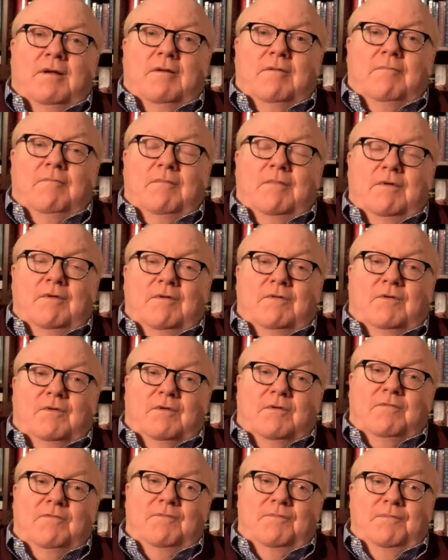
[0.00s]
uh, uh,
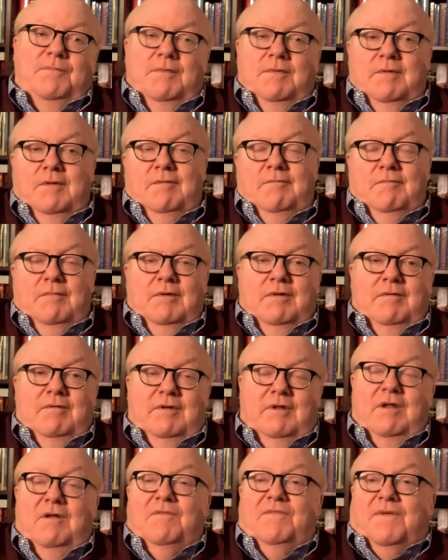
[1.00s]
sort of
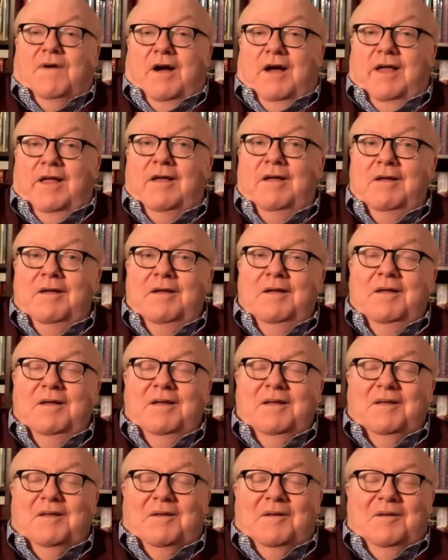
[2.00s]
deify,
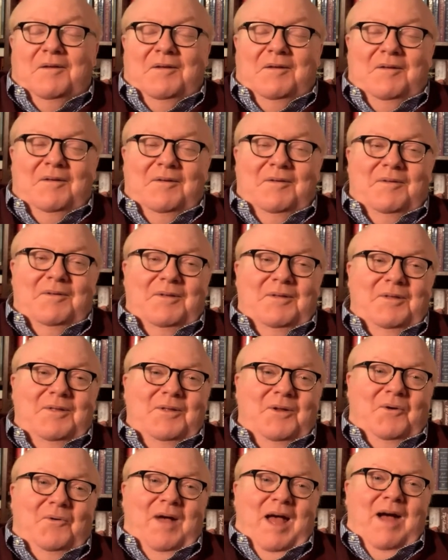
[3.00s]
uh,
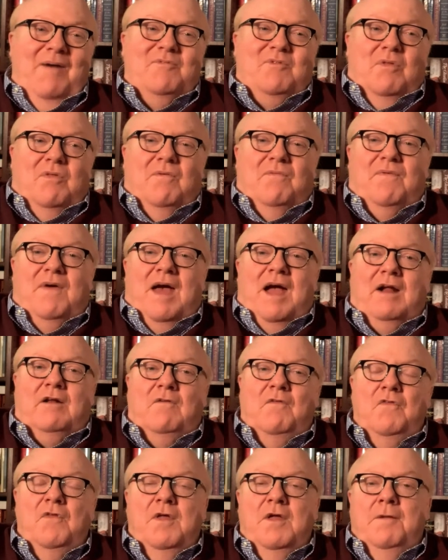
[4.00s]
you know, after the
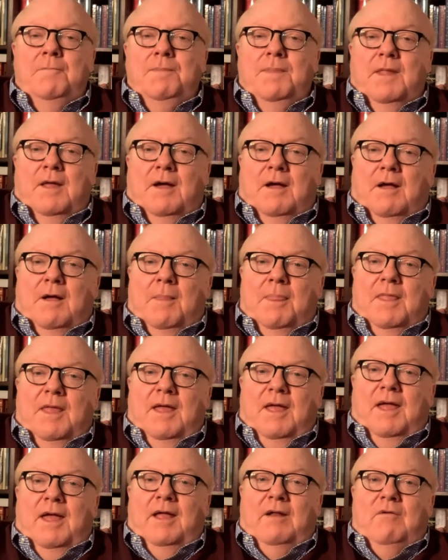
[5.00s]
fact. Um,
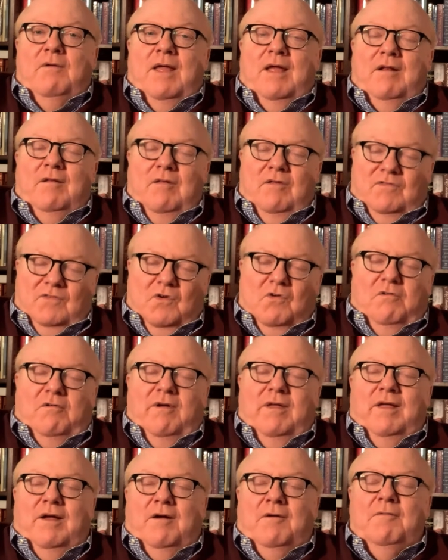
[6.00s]
and, and he's
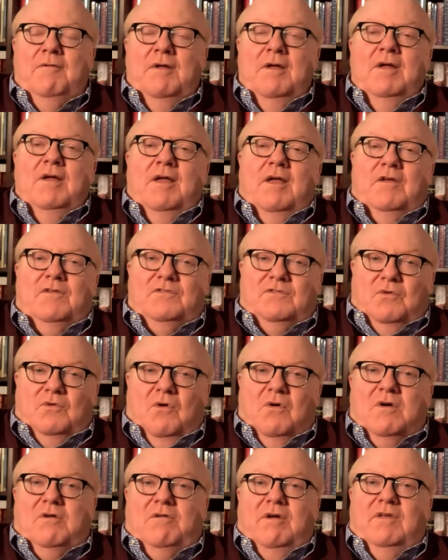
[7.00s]
certainly a
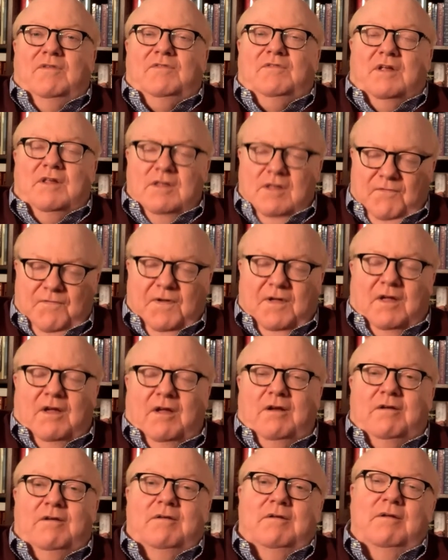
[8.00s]
historically
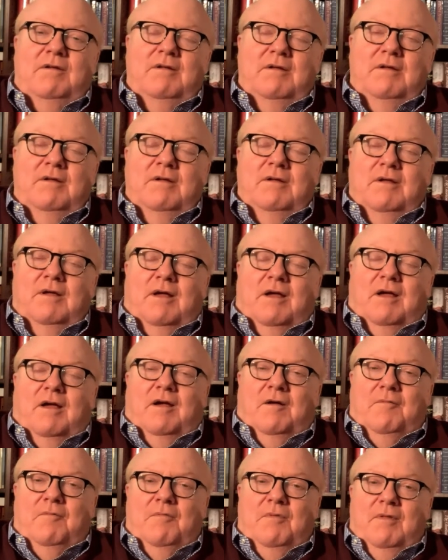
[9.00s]
significant,
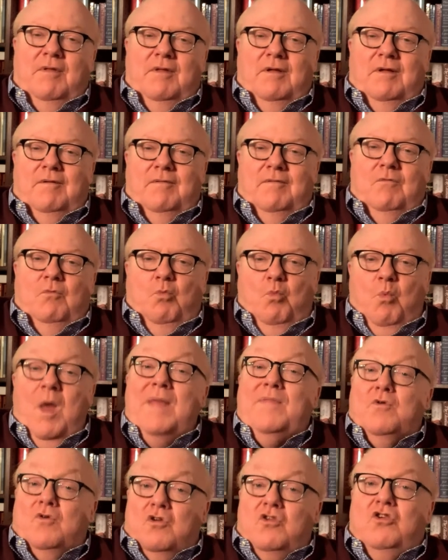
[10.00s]
uh, uh,
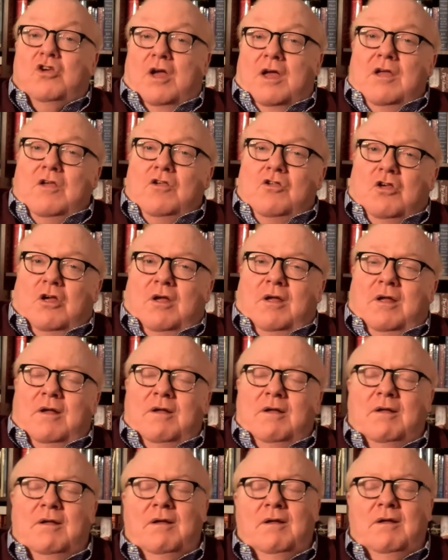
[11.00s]
weather changing